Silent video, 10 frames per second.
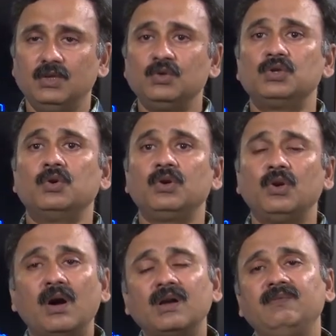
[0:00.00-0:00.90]
you should
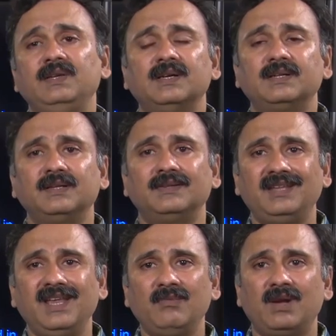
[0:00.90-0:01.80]
not wear the
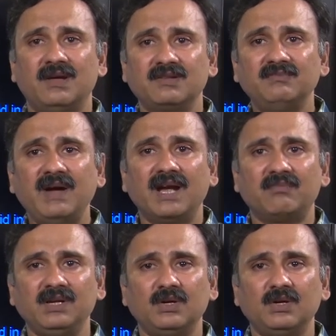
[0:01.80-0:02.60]
same gloves back,